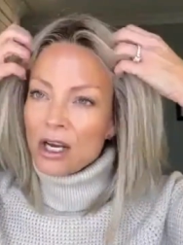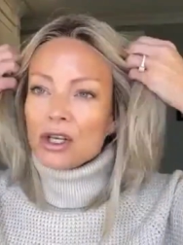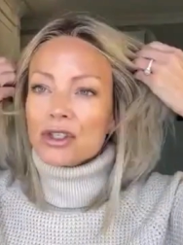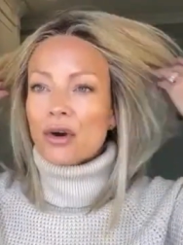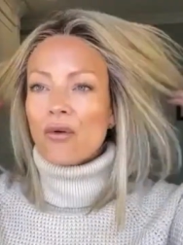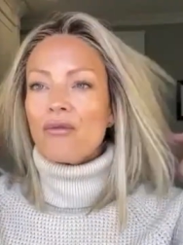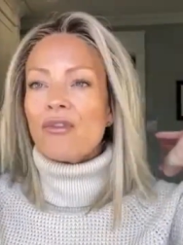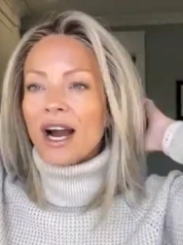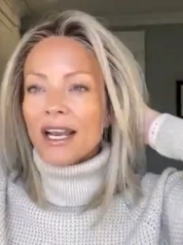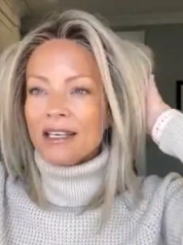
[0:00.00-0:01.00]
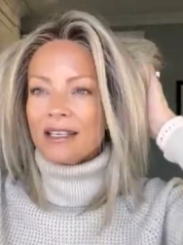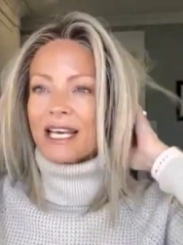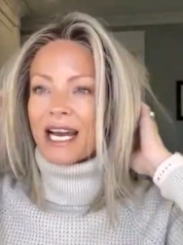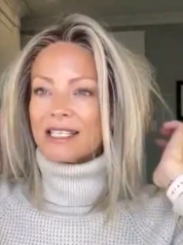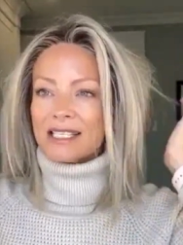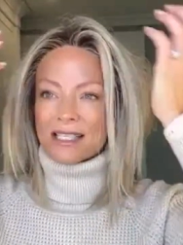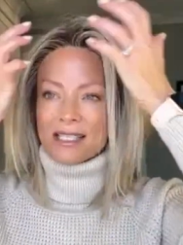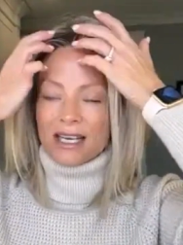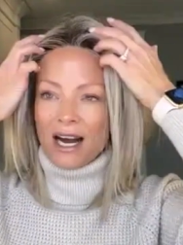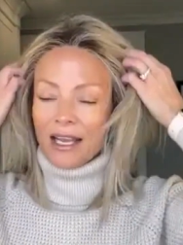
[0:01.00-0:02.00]
So find that
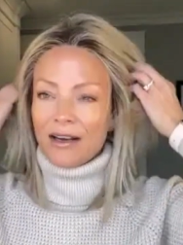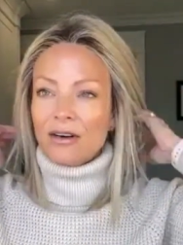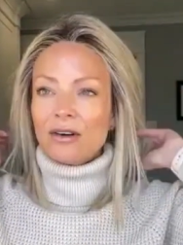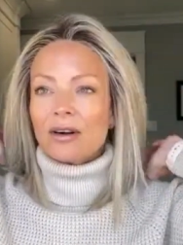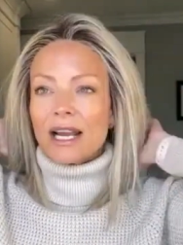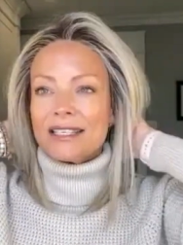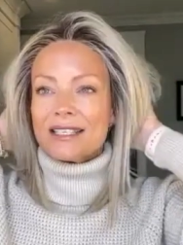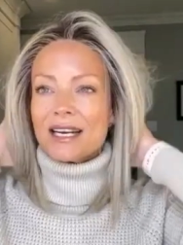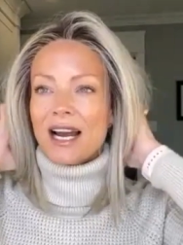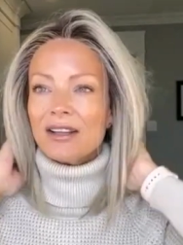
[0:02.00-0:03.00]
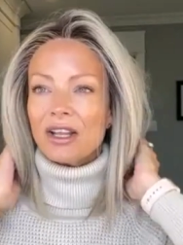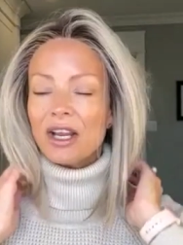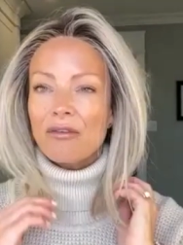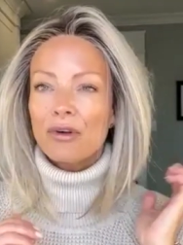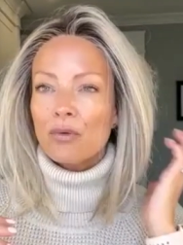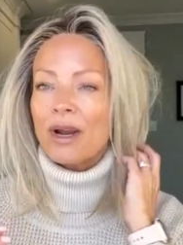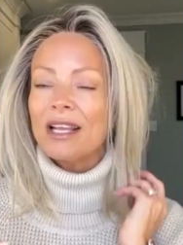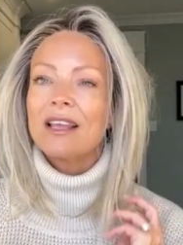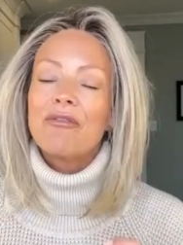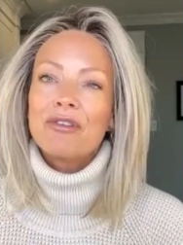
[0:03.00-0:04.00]
style and styling of your
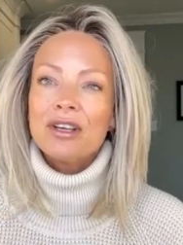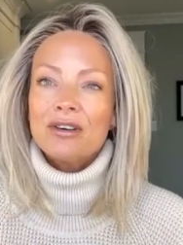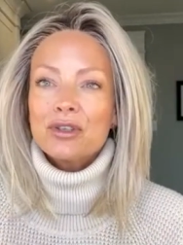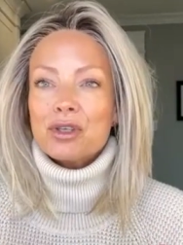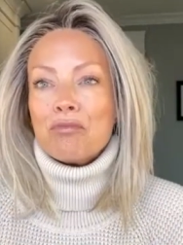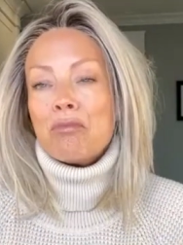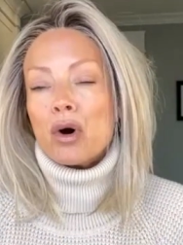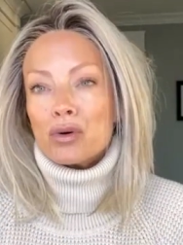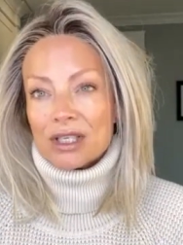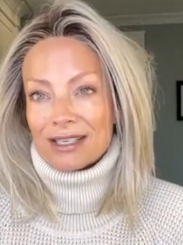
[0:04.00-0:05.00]
wig that feels most